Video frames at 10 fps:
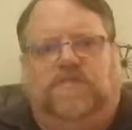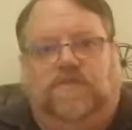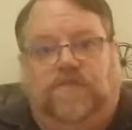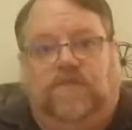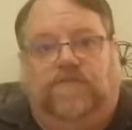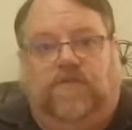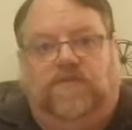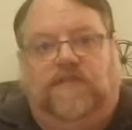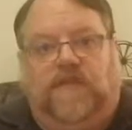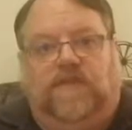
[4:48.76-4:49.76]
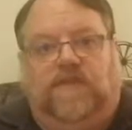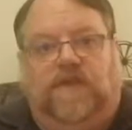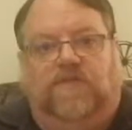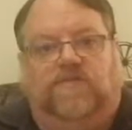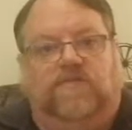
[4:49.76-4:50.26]
So if there is
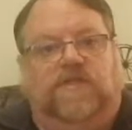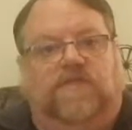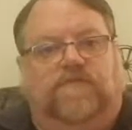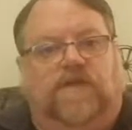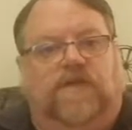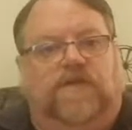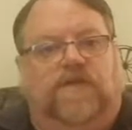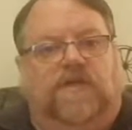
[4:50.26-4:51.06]
anything truly divine,